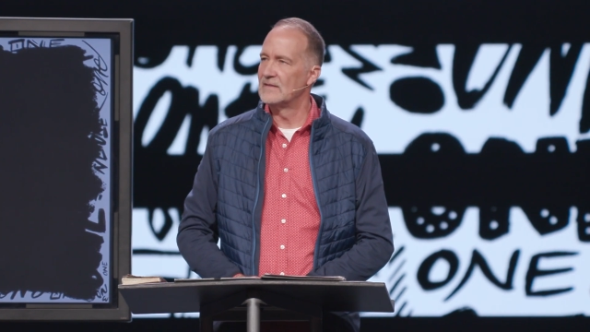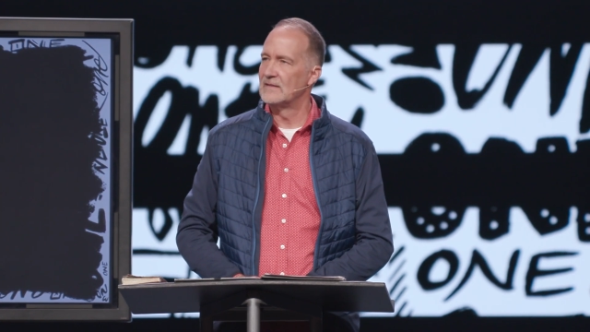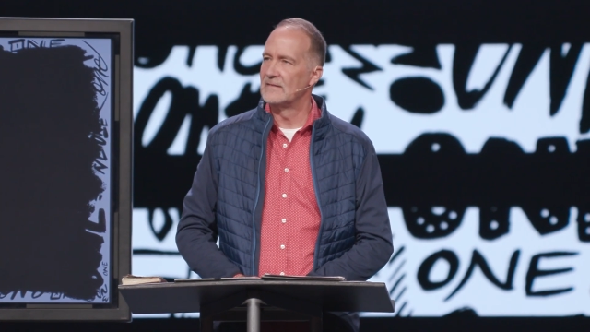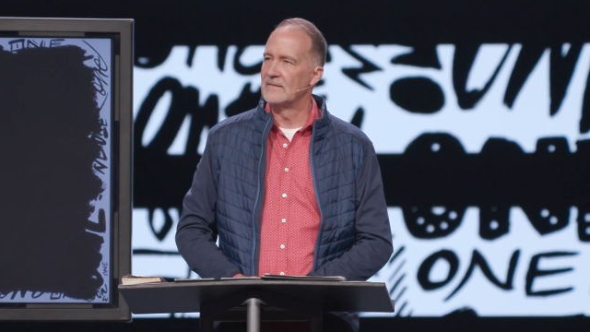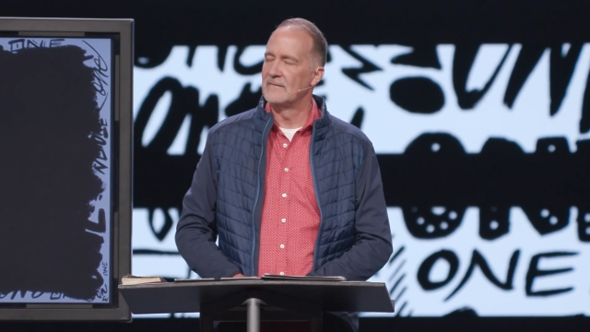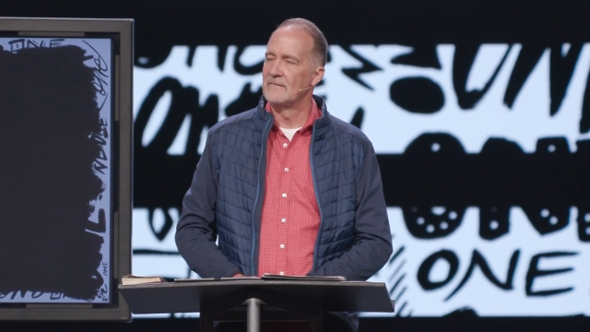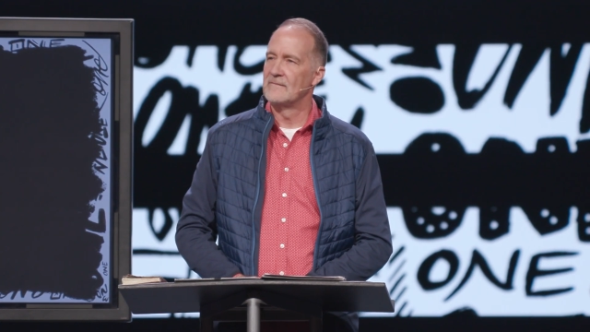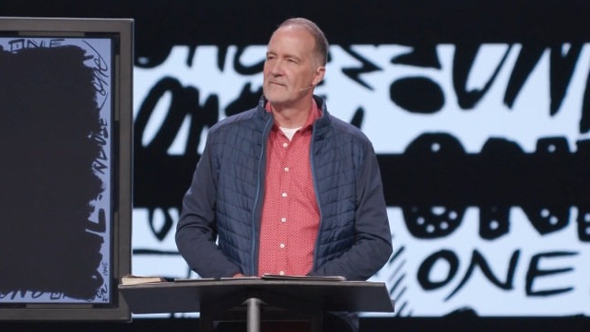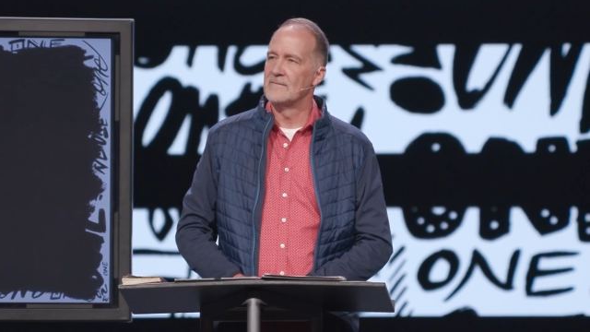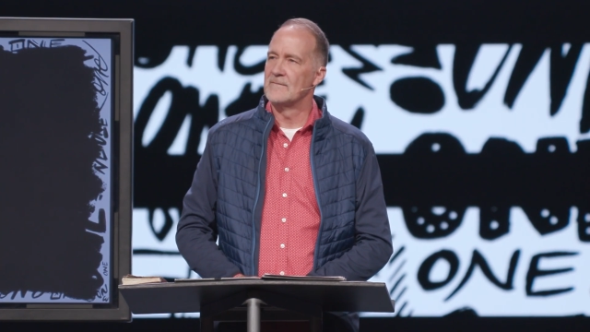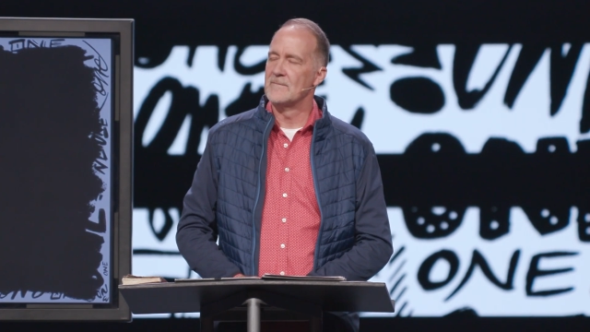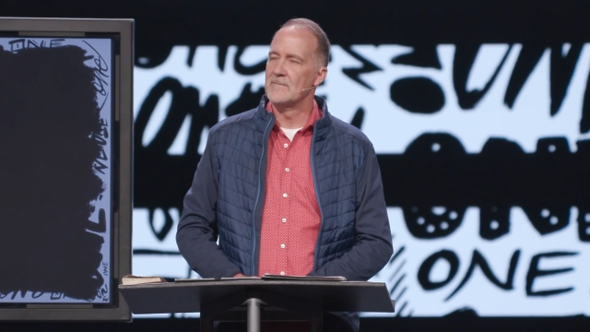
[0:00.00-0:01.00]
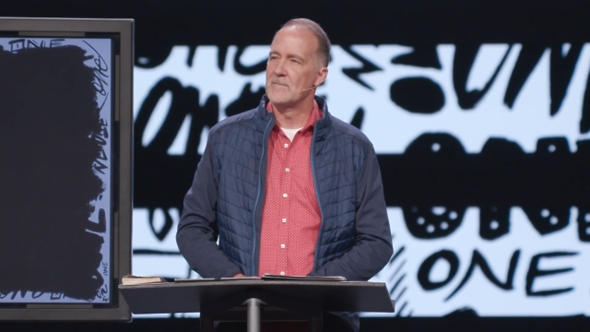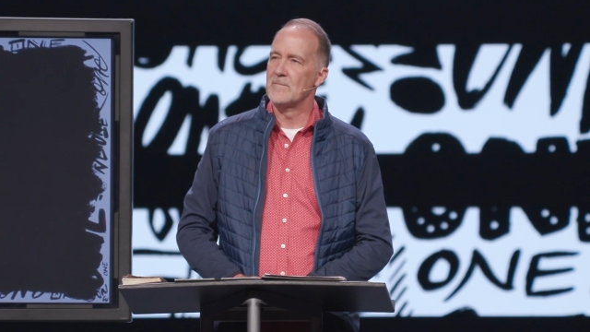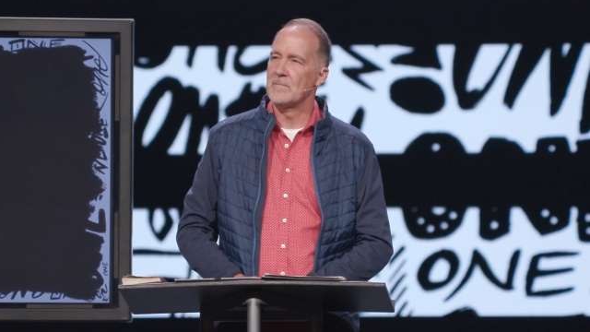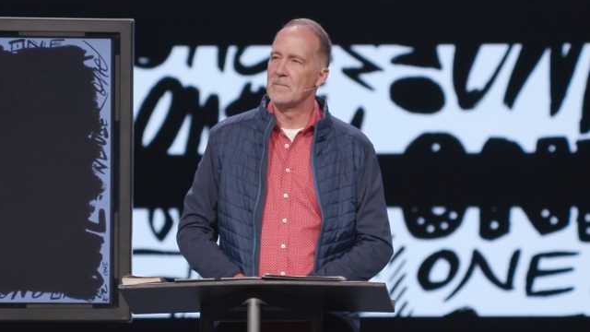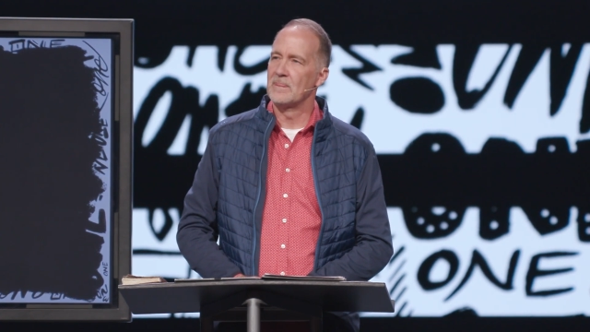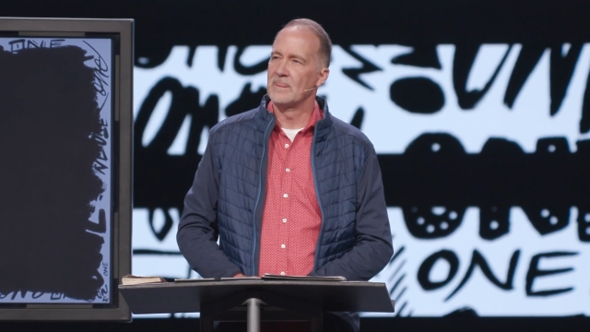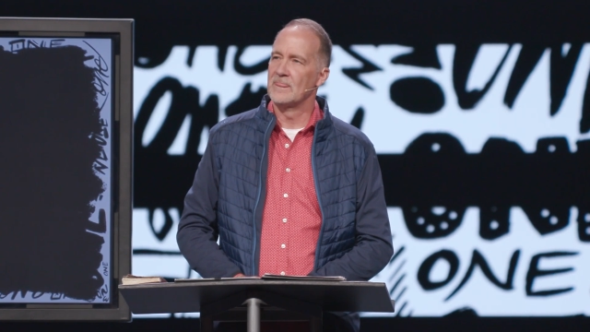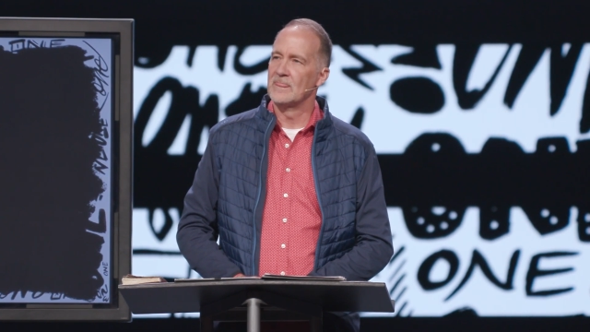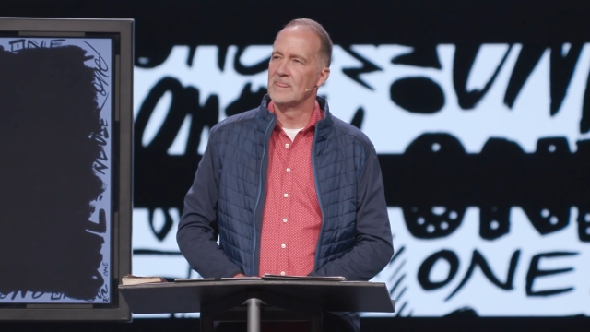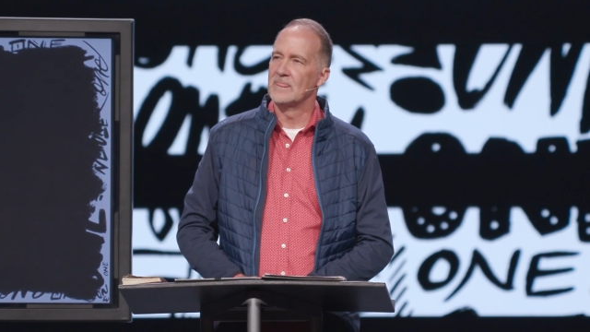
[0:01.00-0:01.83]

[no speech]